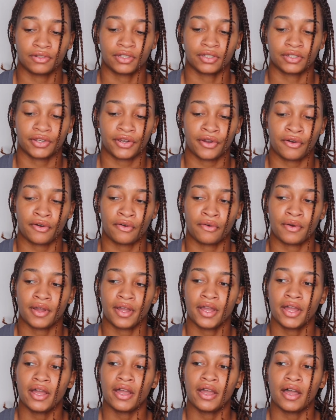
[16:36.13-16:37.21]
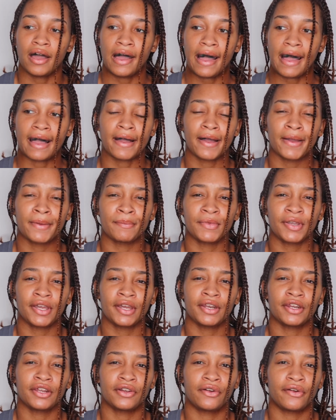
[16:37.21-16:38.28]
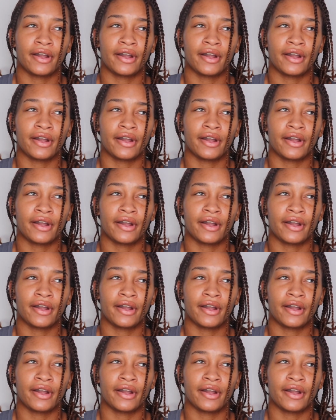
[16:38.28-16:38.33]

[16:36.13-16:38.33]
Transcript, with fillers: So I'm gonna